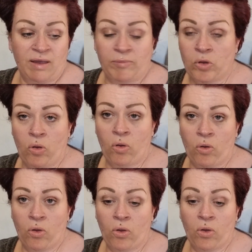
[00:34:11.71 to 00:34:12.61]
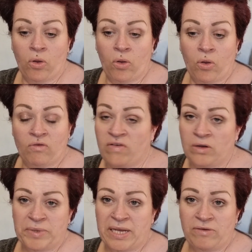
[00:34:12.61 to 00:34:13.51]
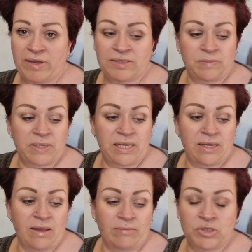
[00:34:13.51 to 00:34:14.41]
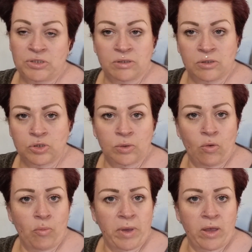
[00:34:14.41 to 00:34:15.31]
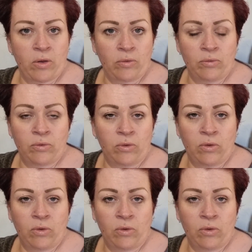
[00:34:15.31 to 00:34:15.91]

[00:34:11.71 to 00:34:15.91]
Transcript: I'm not following any recipe. I'm just gonna do it all my own